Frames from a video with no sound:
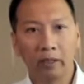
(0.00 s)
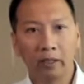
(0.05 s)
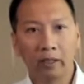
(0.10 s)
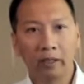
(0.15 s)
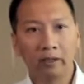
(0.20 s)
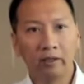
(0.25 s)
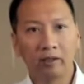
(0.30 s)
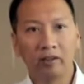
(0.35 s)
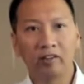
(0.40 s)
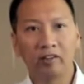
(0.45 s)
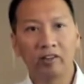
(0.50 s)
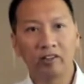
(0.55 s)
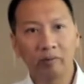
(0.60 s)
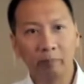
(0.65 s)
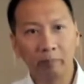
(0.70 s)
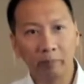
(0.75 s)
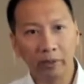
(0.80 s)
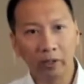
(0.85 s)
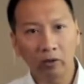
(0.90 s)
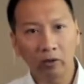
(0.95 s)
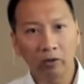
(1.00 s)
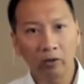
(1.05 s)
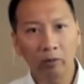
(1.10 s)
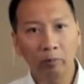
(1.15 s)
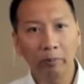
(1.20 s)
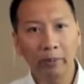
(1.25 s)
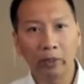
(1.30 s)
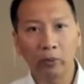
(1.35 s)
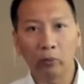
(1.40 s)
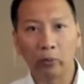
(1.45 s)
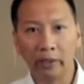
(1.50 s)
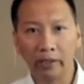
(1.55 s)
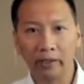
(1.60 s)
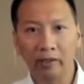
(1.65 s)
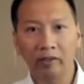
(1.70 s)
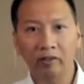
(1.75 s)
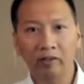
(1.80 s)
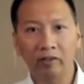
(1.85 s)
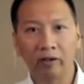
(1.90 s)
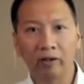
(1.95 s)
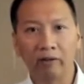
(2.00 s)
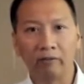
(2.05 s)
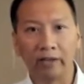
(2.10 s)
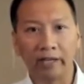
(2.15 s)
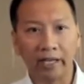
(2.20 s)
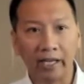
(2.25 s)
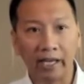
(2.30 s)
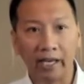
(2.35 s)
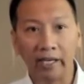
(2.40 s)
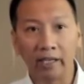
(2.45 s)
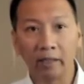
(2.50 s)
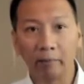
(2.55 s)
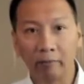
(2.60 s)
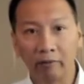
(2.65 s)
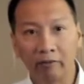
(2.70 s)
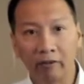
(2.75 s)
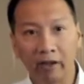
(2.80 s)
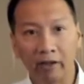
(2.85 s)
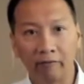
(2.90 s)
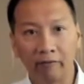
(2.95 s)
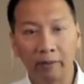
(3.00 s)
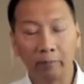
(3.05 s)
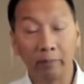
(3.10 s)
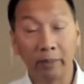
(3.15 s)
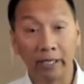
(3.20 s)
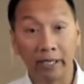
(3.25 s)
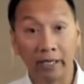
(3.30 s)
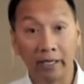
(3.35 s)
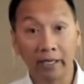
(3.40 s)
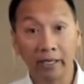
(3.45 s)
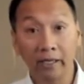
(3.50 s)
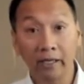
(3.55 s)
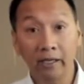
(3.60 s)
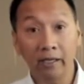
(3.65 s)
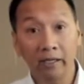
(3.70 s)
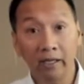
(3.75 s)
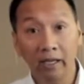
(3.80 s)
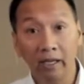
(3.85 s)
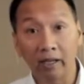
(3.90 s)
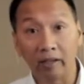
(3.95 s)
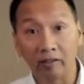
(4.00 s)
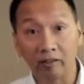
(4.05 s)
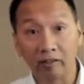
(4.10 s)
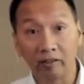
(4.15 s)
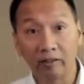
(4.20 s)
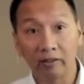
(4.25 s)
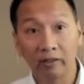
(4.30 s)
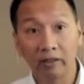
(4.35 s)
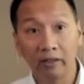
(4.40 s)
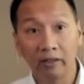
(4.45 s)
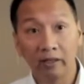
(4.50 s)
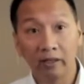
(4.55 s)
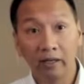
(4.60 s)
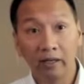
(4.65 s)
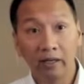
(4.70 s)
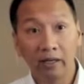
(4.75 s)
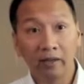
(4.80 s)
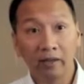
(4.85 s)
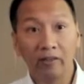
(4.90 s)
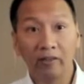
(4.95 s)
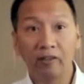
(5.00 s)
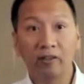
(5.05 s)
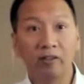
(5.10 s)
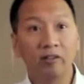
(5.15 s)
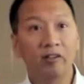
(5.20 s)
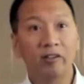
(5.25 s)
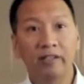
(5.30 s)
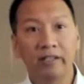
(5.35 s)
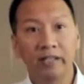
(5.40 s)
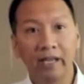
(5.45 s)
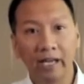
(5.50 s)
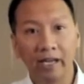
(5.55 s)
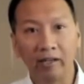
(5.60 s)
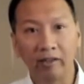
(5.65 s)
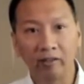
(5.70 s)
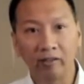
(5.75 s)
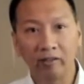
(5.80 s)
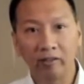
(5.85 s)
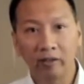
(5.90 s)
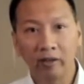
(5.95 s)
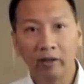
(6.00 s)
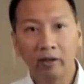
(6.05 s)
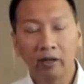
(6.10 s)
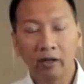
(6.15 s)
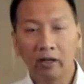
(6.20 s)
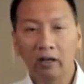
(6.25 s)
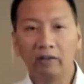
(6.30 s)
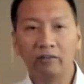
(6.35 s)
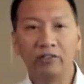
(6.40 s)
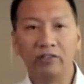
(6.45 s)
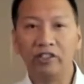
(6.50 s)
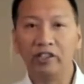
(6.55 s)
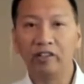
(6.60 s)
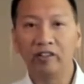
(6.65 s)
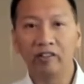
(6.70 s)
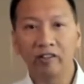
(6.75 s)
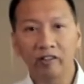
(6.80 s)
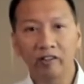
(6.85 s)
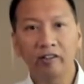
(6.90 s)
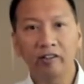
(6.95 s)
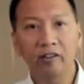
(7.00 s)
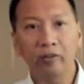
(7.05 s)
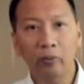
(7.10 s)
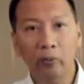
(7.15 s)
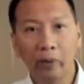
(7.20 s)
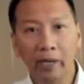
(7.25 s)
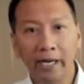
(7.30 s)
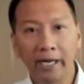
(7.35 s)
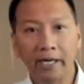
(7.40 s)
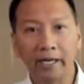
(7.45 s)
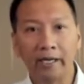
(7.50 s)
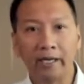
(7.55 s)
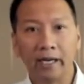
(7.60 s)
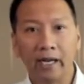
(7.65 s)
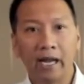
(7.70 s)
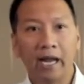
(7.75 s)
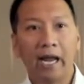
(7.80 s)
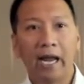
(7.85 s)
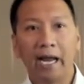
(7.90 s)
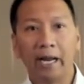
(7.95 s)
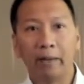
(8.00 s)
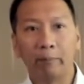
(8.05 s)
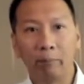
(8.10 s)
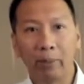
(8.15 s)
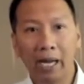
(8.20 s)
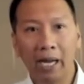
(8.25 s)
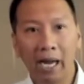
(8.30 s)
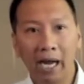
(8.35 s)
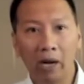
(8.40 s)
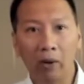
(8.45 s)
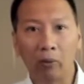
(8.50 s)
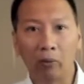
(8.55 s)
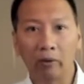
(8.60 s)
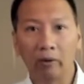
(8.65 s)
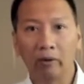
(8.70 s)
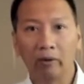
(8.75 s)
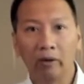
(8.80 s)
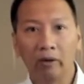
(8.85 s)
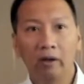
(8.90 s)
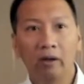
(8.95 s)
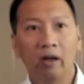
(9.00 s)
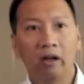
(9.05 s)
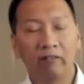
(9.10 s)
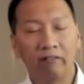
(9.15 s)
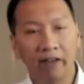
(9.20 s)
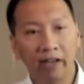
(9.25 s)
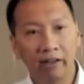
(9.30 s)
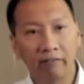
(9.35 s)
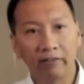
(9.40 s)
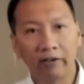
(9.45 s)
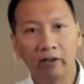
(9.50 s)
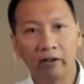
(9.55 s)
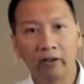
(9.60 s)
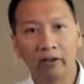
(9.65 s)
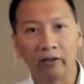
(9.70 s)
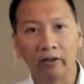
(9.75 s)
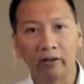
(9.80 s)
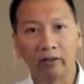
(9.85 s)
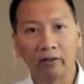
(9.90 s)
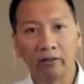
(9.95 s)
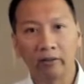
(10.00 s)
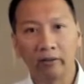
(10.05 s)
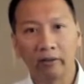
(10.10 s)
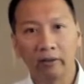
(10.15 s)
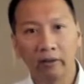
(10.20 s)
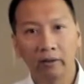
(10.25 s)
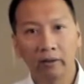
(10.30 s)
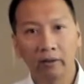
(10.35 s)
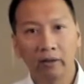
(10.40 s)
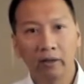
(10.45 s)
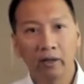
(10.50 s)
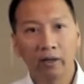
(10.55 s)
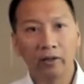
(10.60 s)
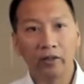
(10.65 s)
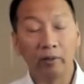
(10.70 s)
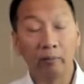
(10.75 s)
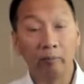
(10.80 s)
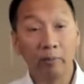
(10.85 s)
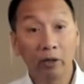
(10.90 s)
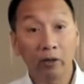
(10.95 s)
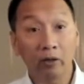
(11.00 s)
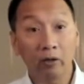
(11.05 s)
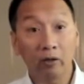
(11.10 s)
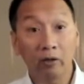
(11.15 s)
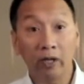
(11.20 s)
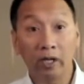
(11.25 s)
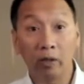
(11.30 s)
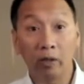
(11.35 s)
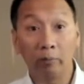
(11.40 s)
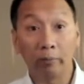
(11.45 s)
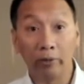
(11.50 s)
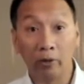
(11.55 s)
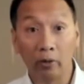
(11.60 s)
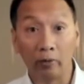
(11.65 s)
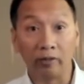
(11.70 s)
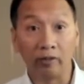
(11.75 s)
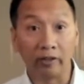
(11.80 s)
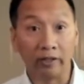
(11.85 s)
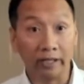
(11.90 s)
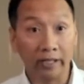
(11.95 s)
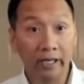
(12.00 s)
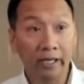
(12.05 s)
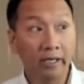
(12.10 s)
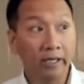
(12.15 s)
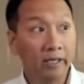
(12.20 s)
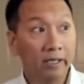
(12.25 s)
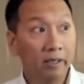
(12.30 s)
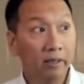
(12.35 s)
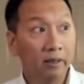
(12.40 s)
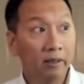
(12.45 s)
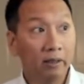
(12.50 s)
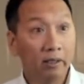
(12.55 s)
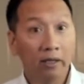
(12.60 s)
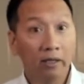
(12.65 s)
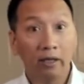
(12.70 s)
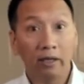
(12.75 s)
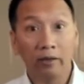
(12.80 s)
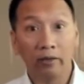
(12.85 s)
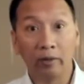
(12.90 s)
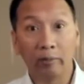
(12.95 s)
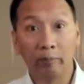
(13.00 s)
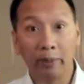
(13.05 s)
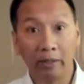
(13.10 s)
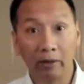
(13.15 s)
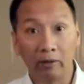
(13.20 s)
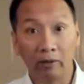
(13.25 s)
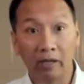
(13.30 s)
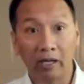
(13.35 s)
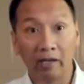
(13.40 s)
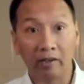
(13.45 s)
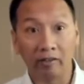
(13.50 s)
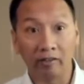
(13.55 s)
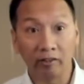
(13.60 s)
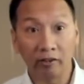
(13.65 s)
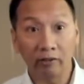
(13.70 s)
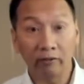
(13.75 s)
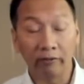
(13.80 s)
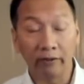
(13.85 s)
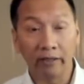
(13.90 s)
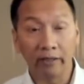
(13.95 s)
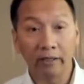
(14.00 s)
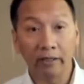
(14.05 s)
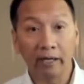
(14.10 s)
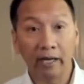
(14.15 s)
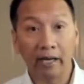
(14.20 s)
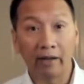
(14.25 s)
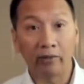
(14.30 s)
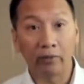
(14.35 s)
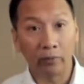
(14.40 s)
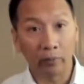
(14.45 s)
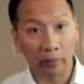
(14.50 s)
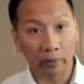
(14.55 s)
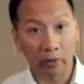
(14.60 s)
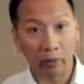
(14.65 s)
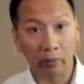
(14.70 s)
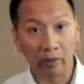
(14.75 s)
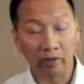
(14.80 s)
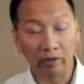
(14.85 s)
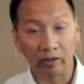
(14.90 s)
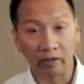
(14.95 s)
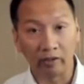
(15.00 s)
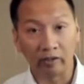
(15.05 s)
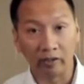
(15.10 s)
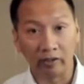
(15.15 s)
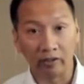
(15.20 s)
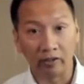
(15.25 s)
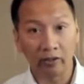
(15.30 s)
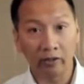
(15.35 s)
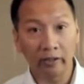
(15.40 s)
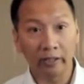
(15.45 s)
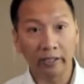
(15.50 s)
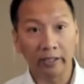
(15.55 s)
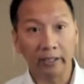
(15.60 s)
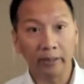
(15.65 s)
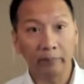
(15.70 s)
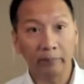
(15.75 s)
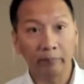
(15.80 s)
Does this miracle bear witness of the kingdom of heaven beginning? Yes. This is a taste of Jesus' reign and power of heaven on earth. The miracle helped those in need, the paralyzed servant and the requesting centurion.